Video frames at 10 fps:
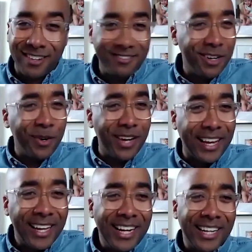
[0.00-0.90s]
No one like
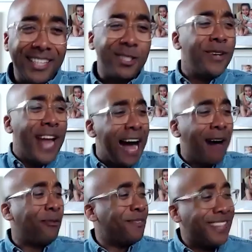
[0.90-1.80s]
listen to an
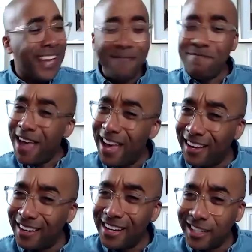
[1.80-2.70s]
album and say,
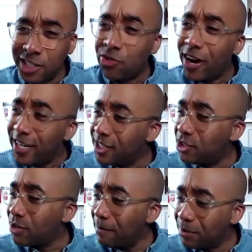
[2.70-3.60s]
man, Drake just
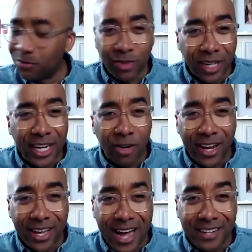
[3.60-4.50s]
dropped some really great
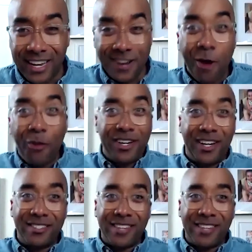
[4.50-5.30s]
content. No one does.